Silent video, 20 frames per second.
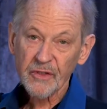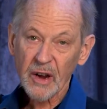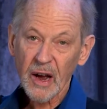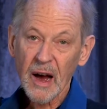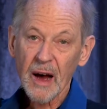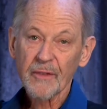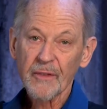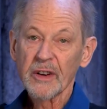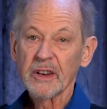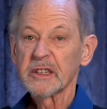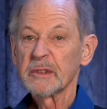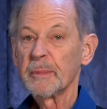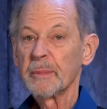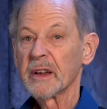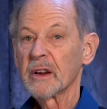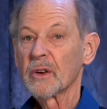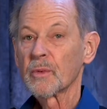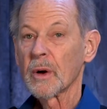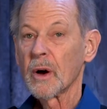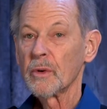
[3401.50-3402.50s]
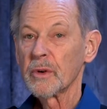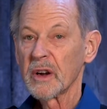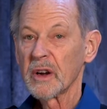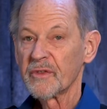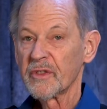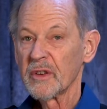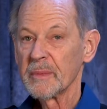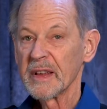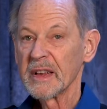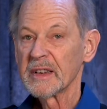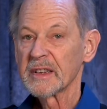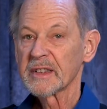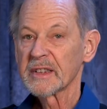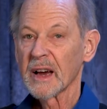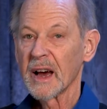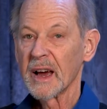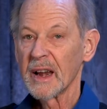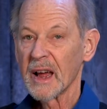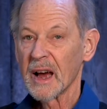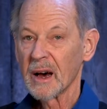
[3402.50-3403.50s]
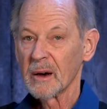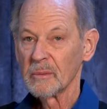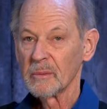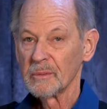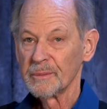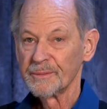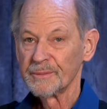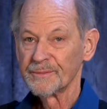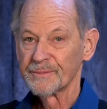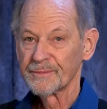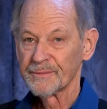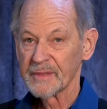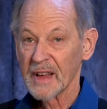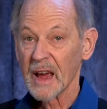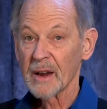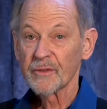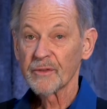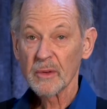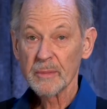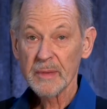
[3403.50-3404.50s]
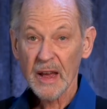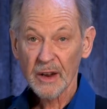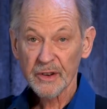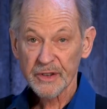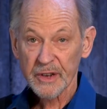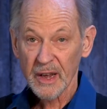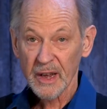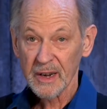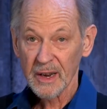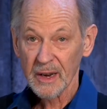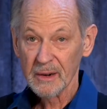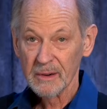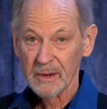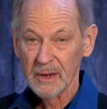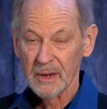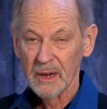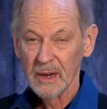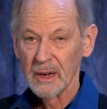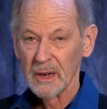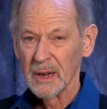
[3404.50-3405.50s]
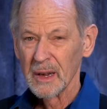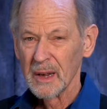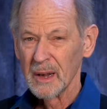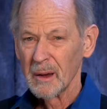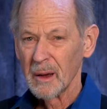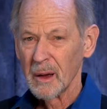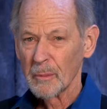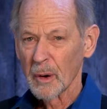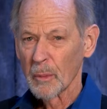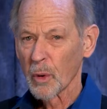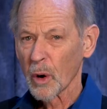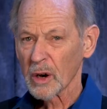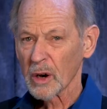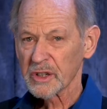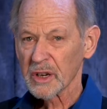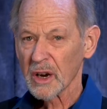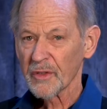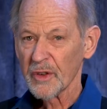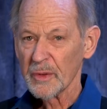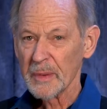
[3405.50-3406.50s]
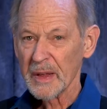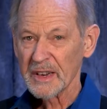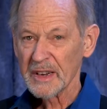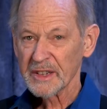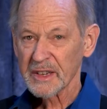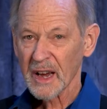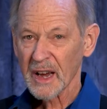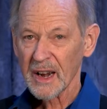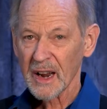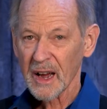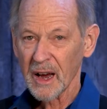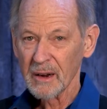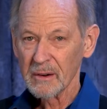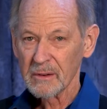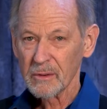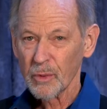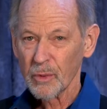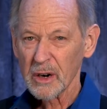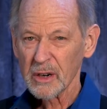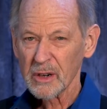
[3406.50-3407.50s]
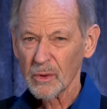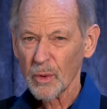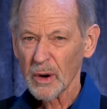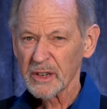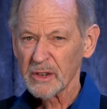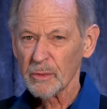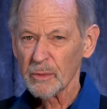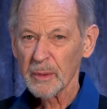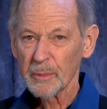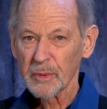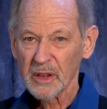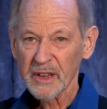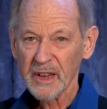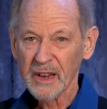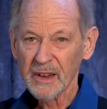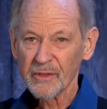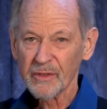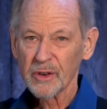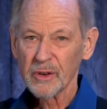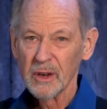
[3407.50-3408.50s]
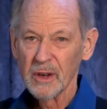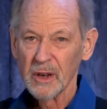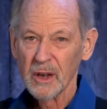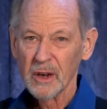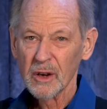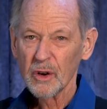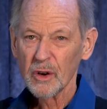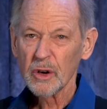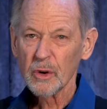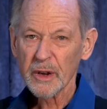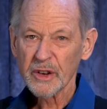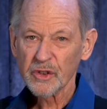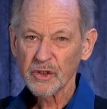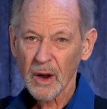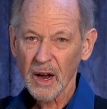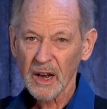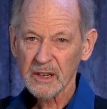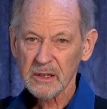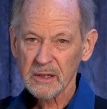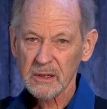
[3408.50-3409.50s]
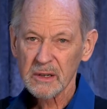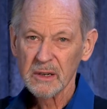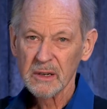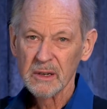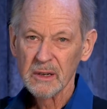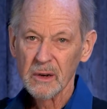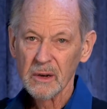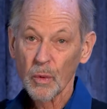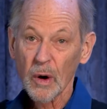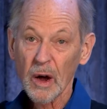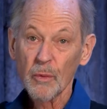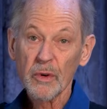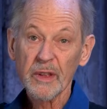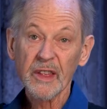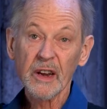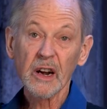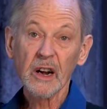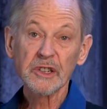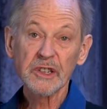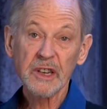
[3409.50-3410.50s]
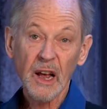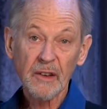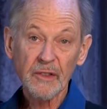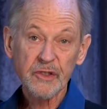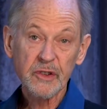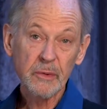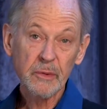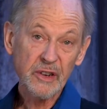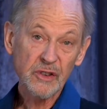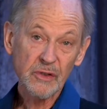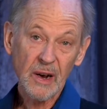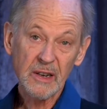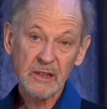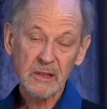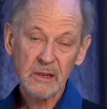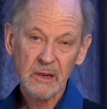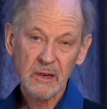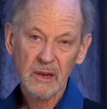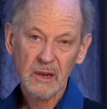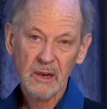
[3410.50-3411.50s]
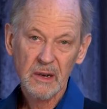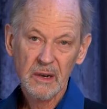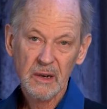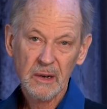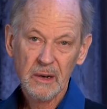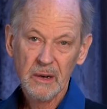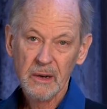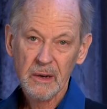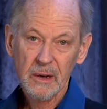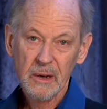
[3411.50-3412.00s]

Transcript: our self-confidence is being eroded from the inside out and from the outside in, but more so from the inside out. What do we believe? Who do we trust? What within ourselves do we trust?